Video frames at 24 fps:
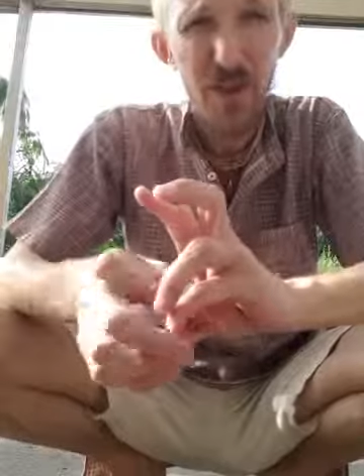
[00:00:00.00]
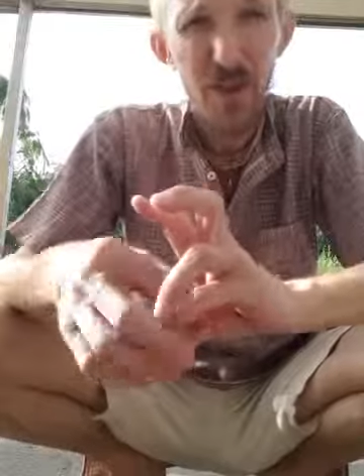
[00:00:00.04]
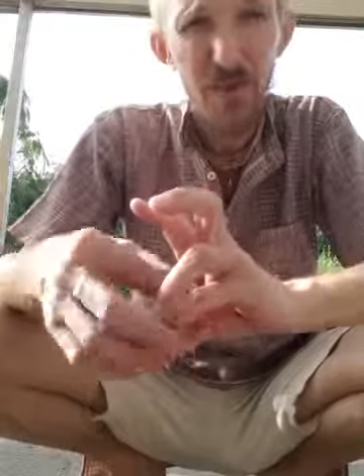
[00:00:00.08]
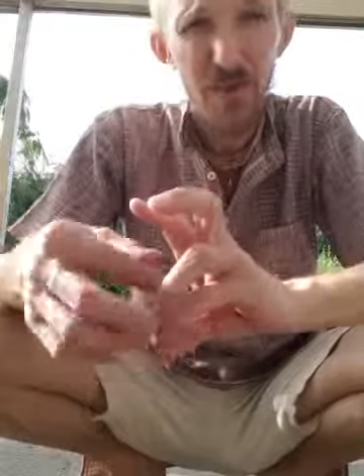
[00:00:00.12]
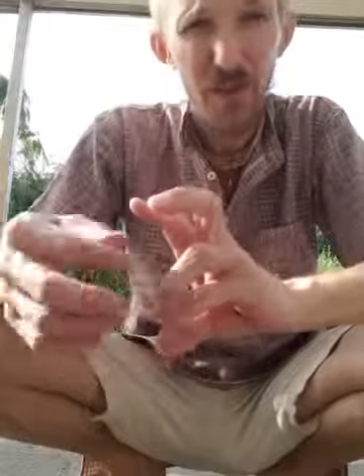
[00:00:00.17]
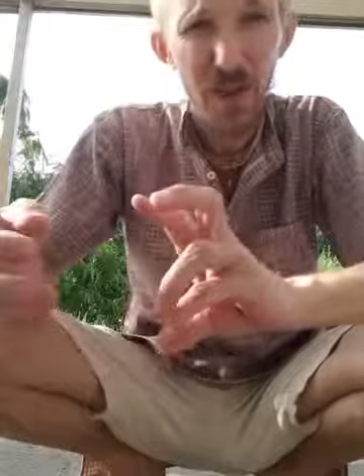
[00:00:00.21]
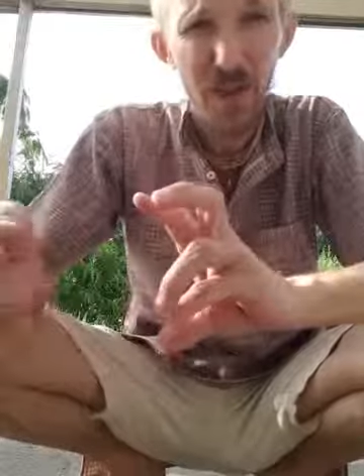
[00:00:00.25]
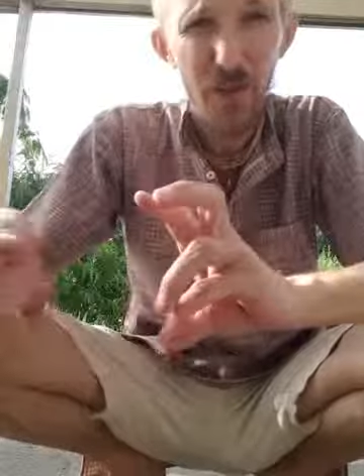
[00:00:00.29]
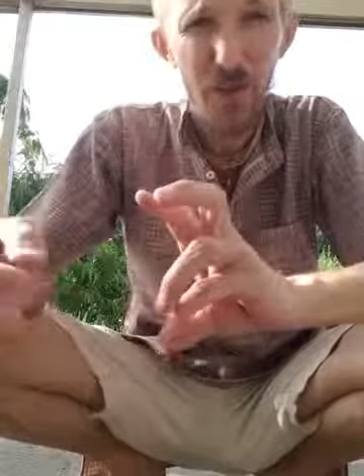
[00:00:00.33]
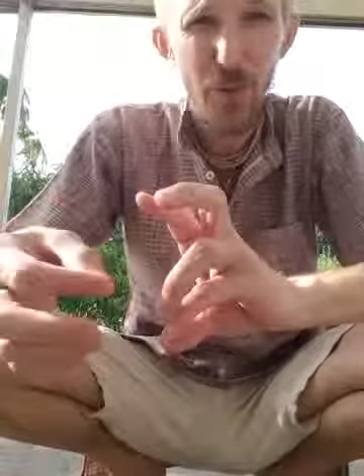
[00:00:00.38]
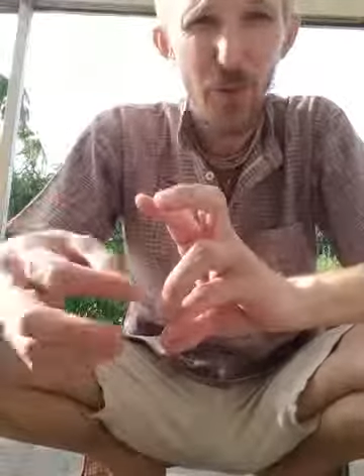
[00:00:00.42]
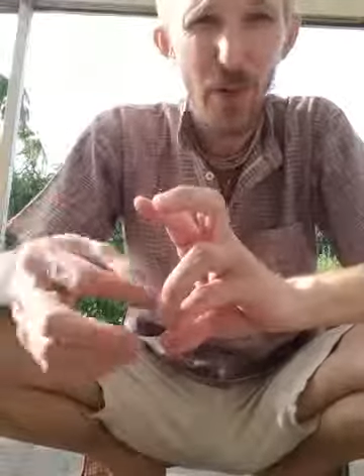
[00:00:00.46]

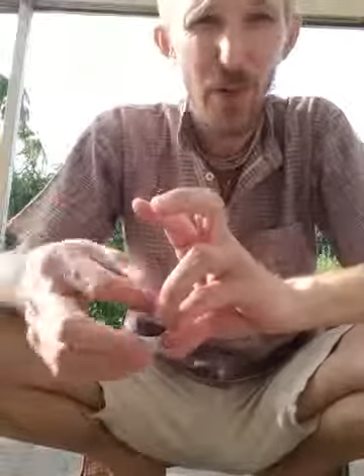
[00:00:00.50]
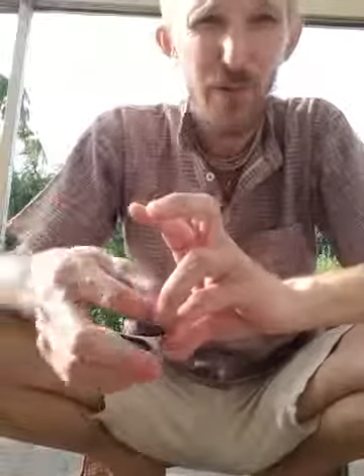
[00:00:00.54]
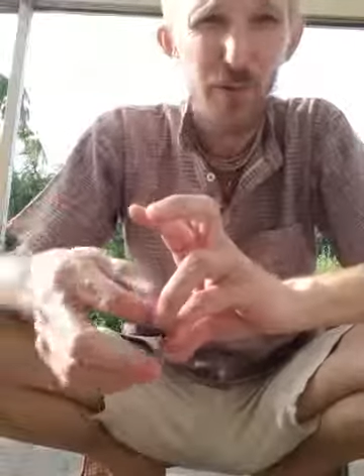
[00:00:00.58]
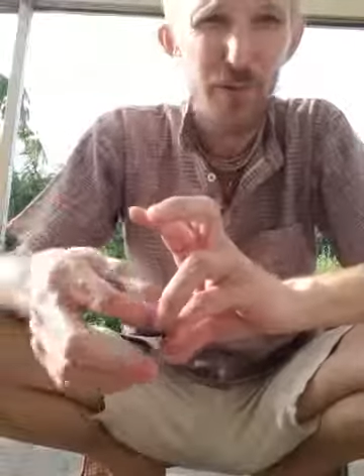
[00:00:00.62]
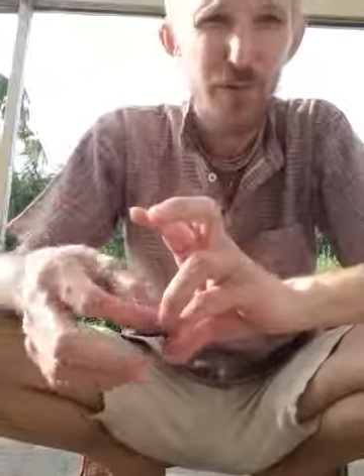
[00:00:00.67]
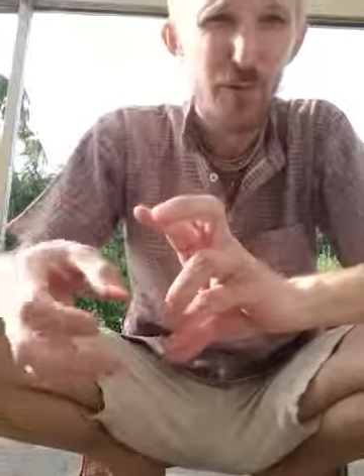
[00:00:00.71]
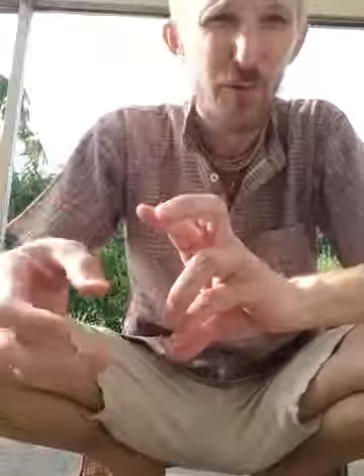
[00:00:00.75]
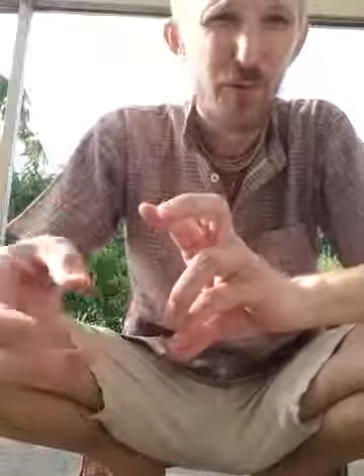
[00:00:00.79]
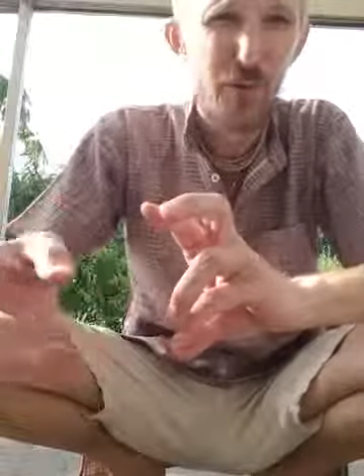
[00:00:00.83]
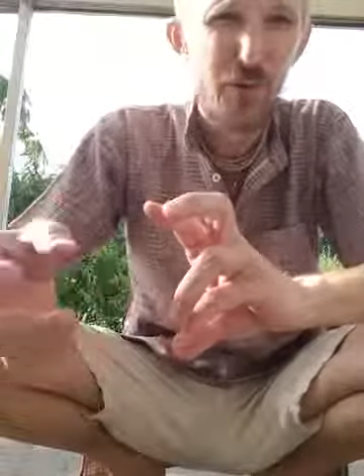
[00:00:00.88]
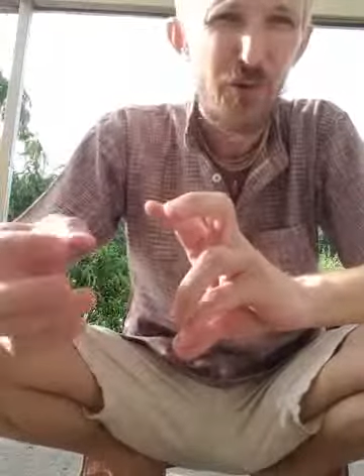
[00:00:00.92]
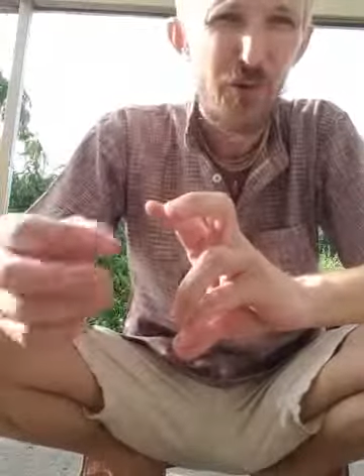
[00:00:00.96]
Then you have
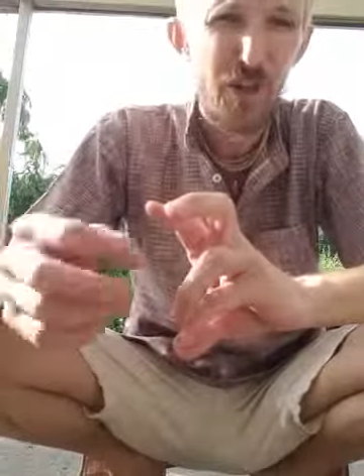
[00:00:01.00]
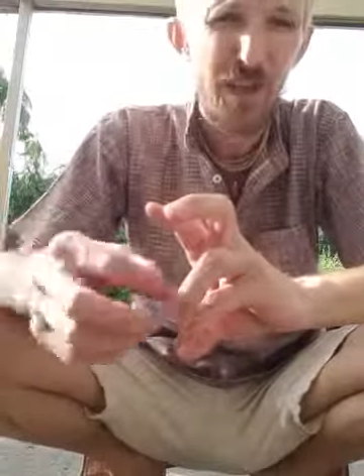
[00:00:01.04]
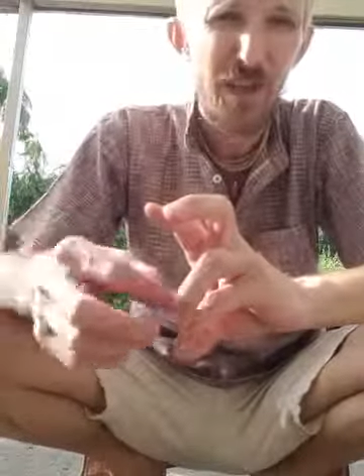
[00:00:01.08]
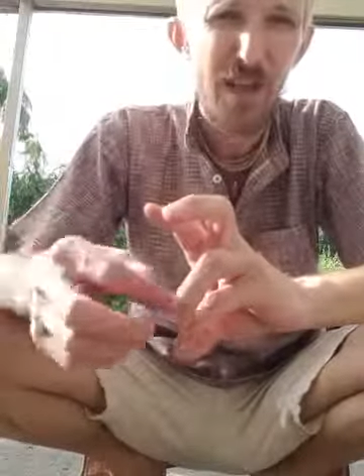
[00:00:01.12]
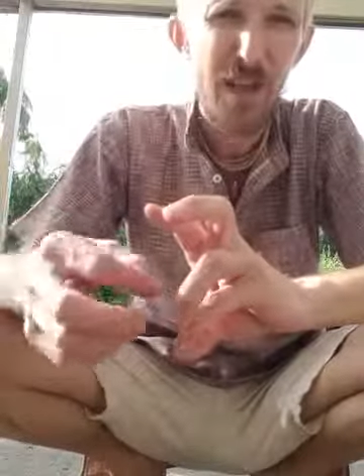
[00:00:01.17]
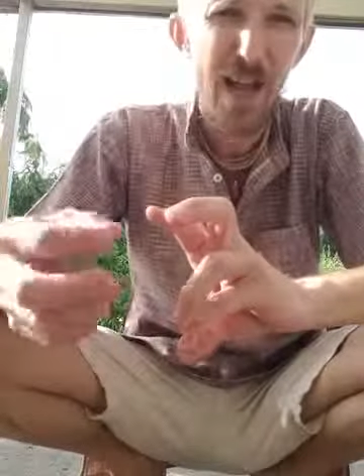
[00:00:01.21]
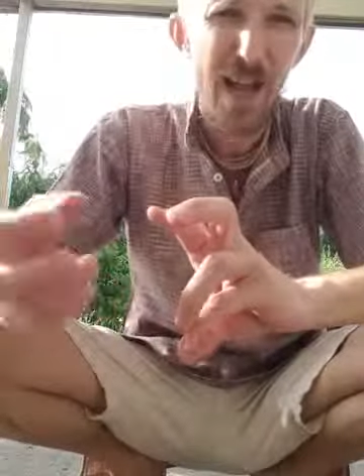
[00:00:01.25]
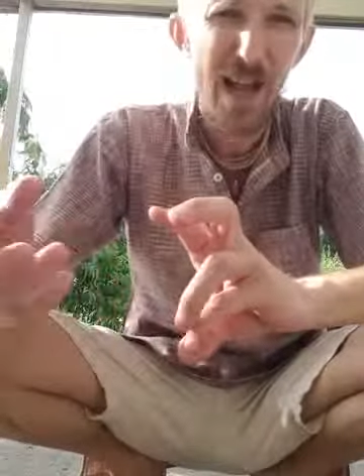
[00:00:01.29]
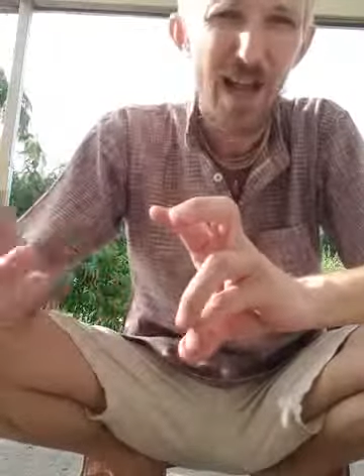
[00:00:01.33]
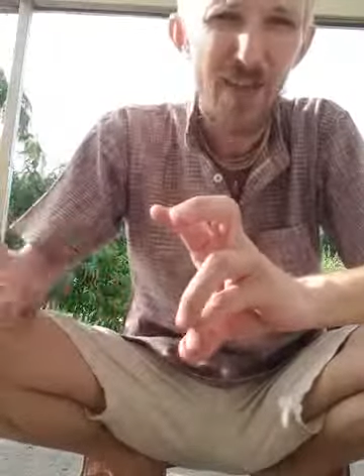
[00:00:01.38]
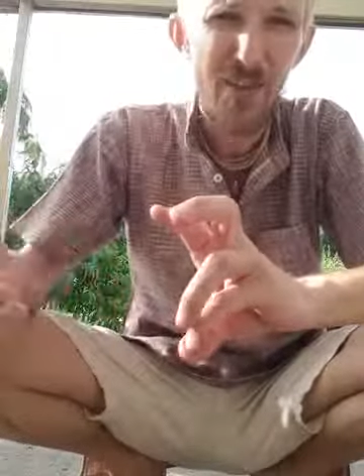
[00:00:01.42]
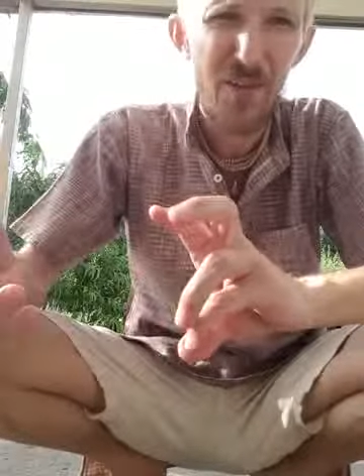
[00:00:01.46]
to see,
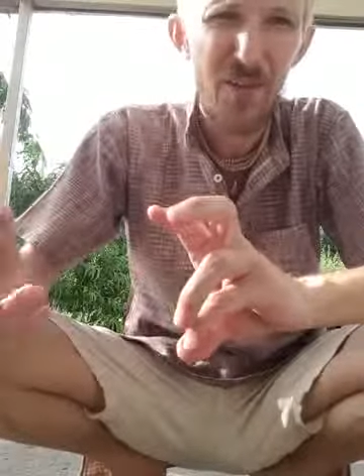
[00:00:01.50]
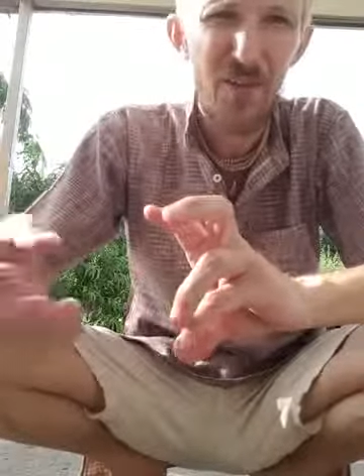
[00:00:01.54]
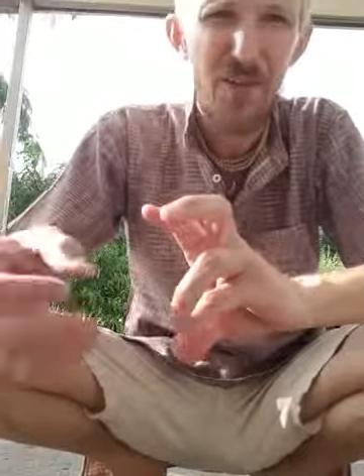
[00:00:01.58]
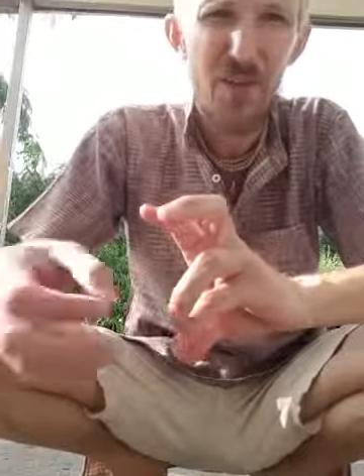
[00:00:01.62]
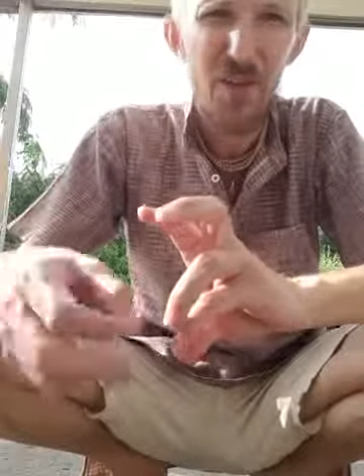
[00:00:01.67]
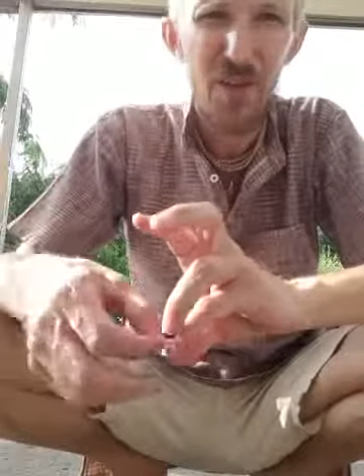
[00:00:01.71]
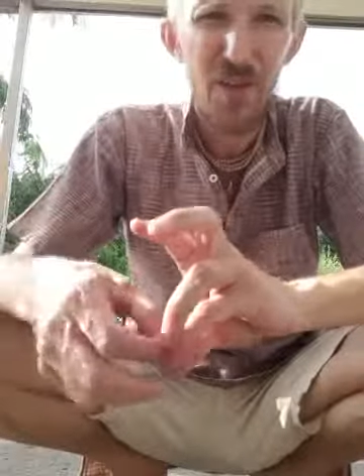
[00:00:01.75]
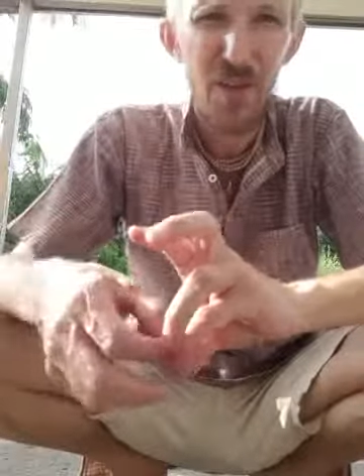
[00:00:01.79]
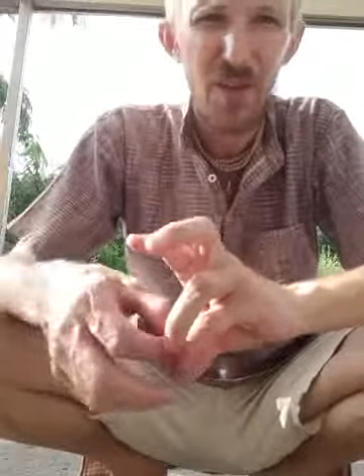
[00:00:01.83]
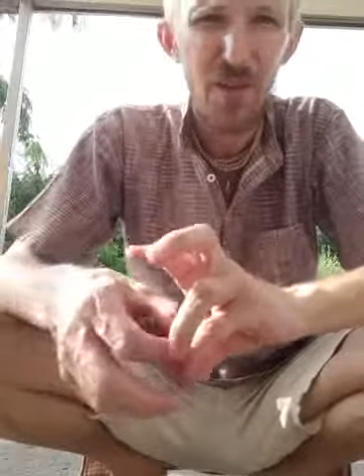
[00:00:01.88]
ask